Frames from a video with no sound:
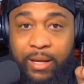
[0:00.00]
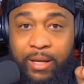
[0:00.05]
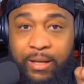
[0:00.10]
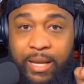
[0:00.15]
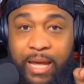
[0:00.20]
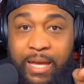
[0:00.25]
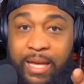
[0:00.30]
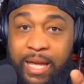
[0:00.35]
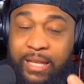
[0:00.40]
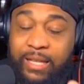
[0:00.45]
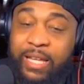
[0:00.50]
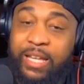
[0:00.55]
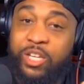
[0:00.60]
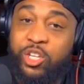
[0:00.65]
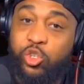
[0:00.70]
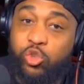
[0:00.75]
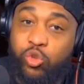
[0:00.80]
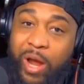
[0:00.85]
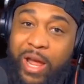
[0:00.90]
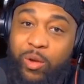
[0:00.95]
They get these
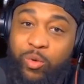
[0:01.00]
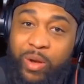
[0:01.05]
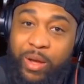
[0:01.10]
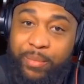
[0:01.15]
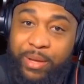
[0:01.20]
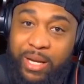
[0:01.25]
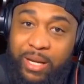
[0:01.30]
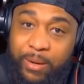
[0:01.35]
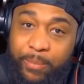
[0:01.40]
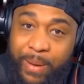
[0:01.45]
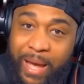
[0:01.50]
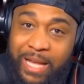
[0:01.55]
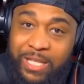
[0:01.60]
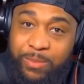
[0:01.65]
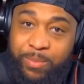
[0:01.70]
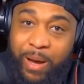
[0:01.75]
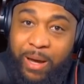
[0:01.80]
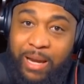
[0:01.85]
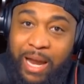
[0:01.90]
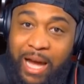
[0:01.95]
straight women in the
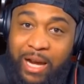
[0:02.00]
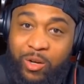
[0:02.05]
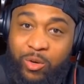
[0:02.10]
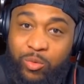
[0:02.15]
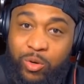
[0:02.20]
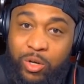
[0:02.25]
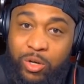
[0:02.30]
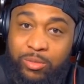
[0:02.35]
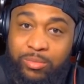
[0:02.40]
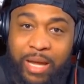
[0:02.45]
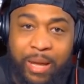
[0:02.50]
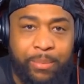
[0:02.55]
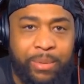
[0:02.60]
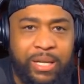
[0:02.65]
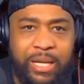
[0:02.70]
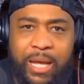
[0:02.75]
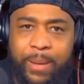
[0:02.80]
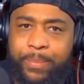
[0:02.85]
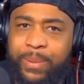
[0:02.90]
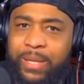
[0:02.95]
basketball locker room. They
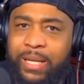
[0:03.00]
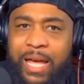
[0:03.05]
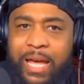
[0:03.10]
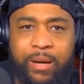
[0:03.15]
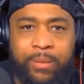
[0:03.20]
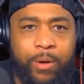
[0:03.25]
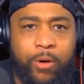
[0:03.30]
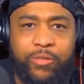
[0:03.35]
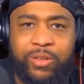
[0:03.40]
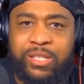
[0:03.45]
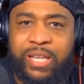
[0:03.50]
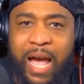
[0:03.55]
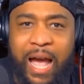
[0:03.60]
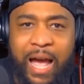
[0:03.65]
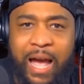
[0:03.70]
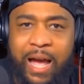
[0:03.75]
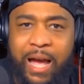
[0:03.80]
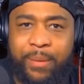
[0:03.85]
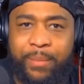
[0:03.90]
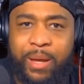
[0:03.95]
manipulate them over
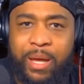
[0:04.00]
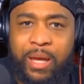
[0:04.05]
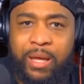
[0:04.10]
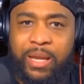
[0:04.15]
time.